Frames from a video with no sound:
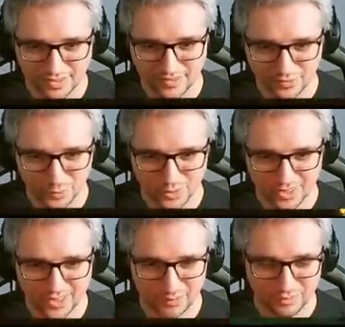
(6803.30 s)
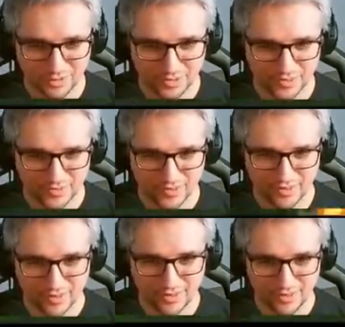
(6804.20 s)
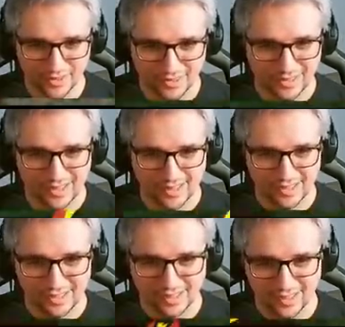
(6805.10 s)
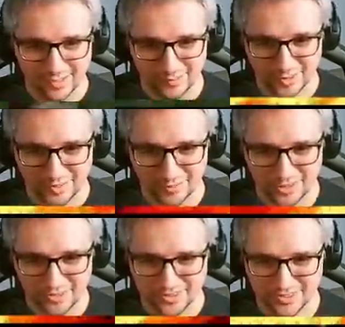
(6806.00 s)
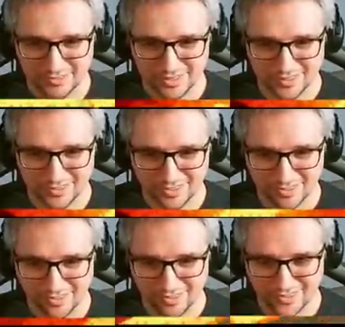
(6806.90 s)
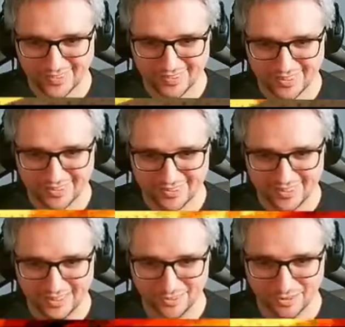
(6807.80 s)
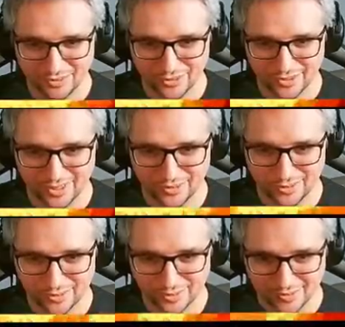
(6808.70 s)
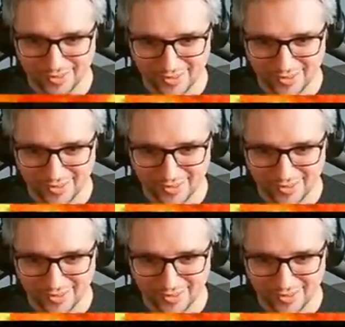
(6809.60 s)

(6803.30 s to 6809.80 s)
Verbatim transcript: this 20 day period. I'm gonna be honest, if it's not all 16 or 32,